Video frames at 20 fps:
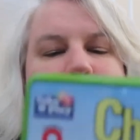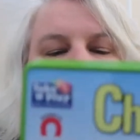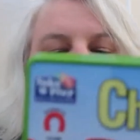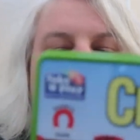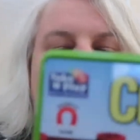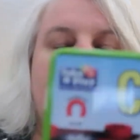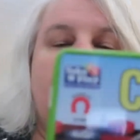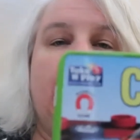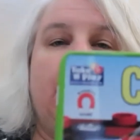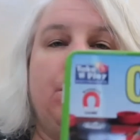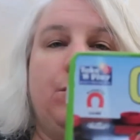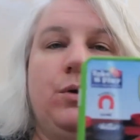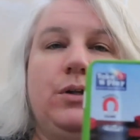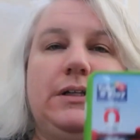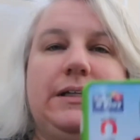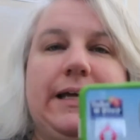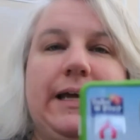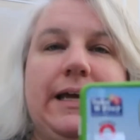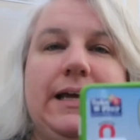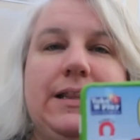And I will
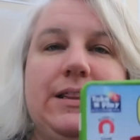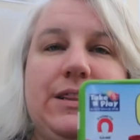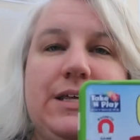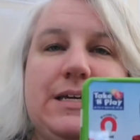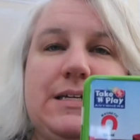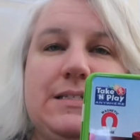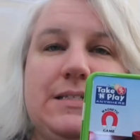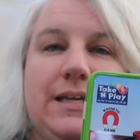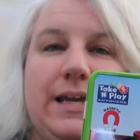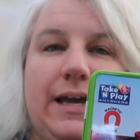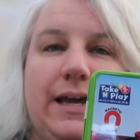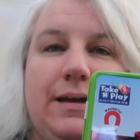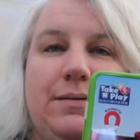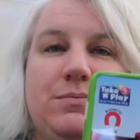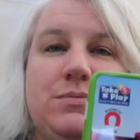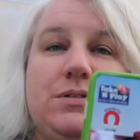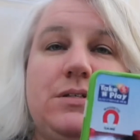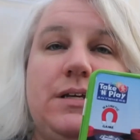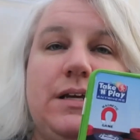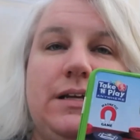link these
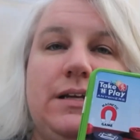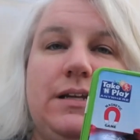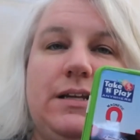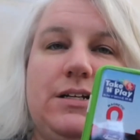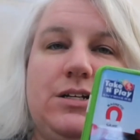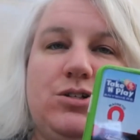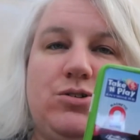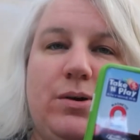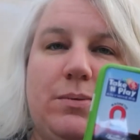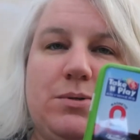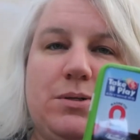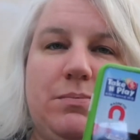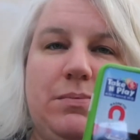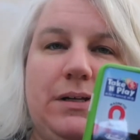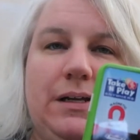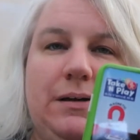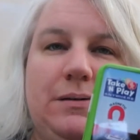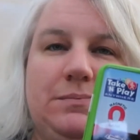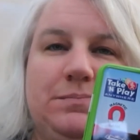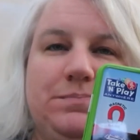games in the description
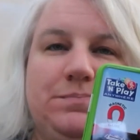below.